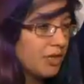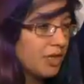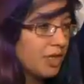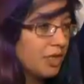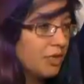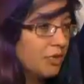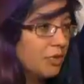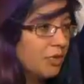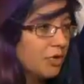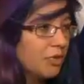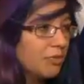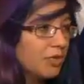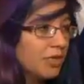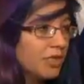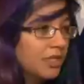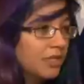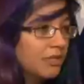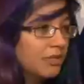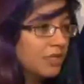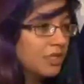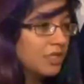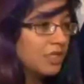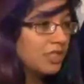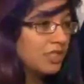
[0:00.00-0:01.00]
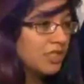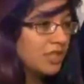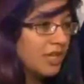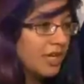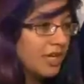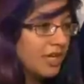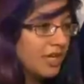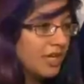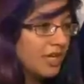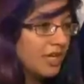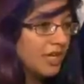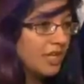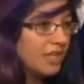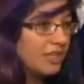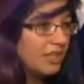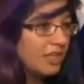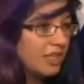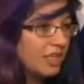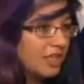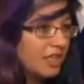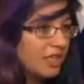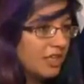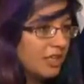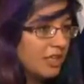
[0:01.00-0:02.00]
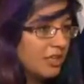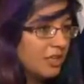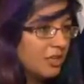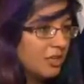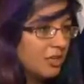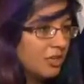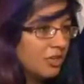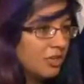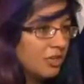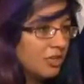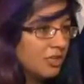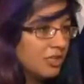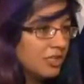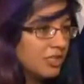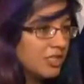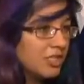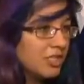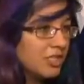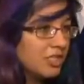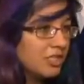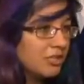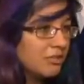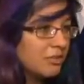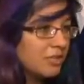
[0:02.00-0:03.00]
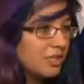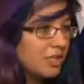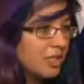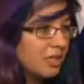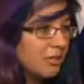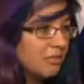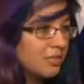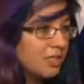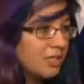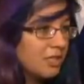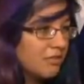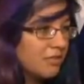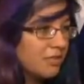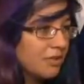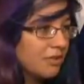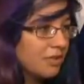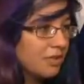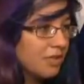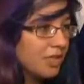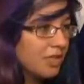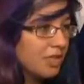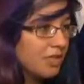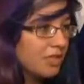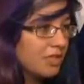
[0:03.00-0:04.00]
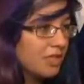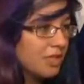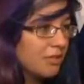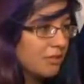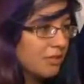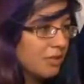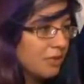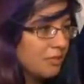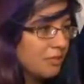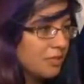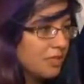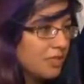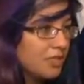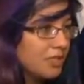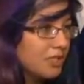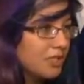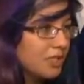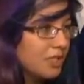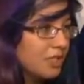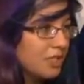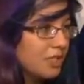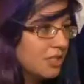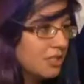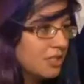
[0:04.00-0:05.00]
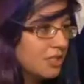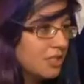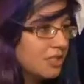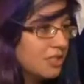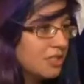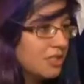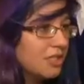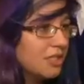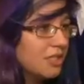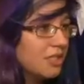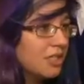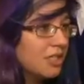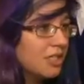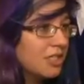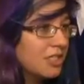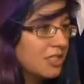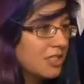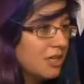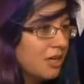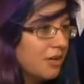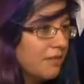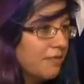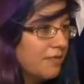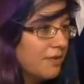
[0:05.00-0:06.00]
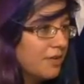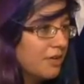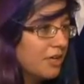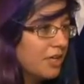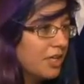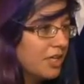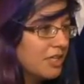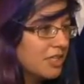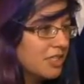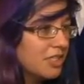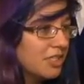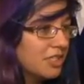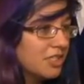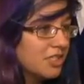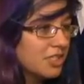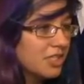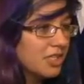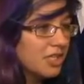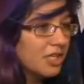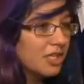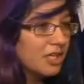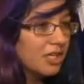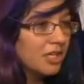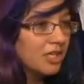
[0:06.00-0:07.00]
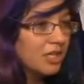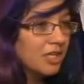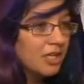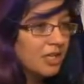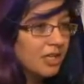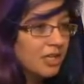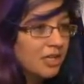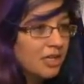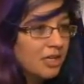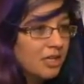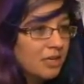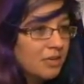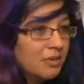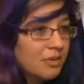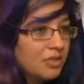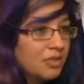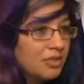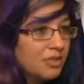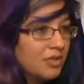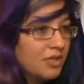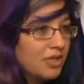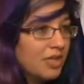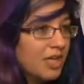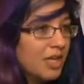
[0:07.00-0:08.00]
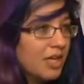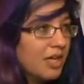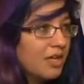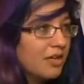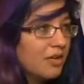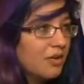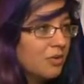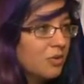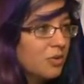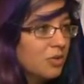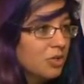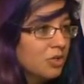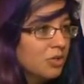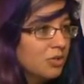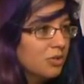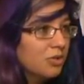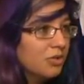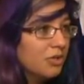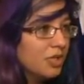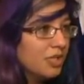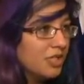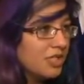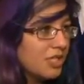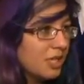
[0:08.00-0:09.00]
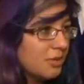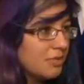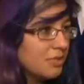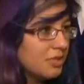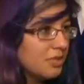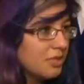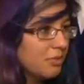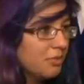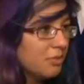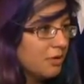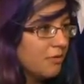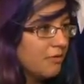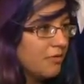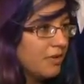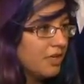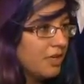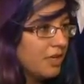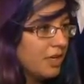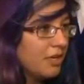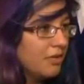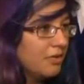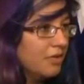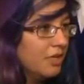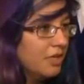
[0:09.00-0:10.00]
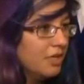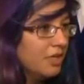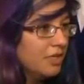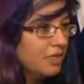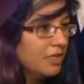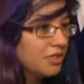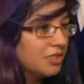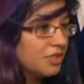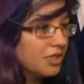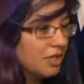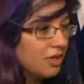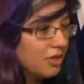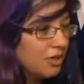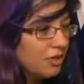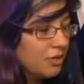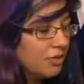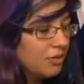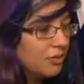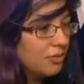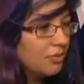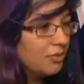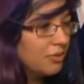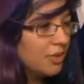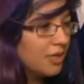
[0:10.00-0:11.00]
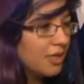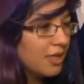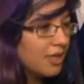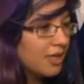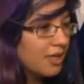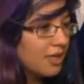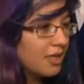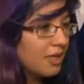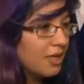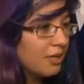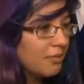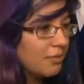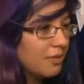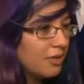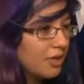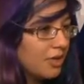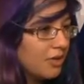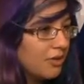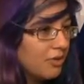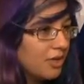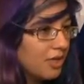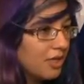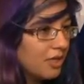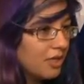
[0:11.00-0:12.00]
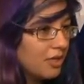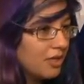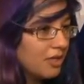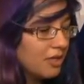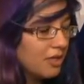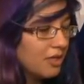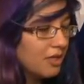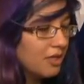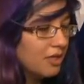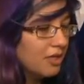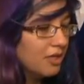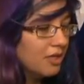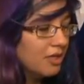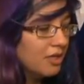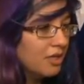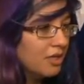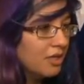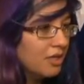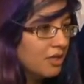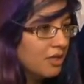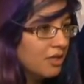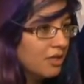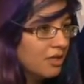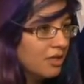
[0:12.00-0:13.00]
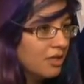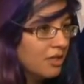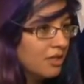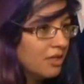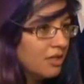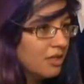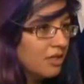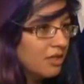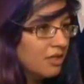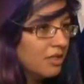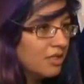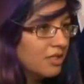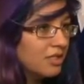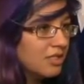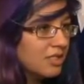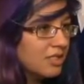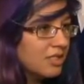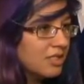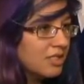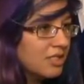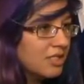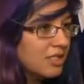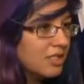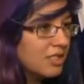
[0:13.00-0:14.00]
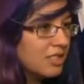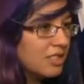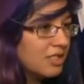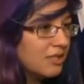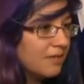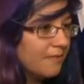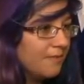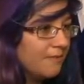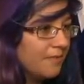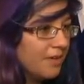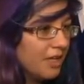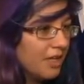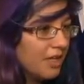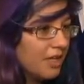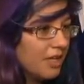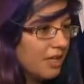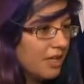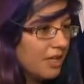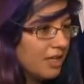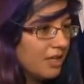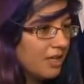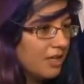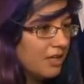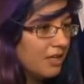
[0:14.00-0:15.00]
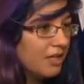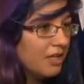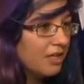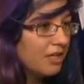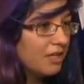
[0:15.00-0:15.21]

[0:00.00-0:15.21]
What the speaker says: Like normally they're just that, and they can get a little hard to see sometimes if they're in the exact right place. See, that's not very easy to see. Do that. Woo! It's absolutely perfect now. So we gotta keep going this way.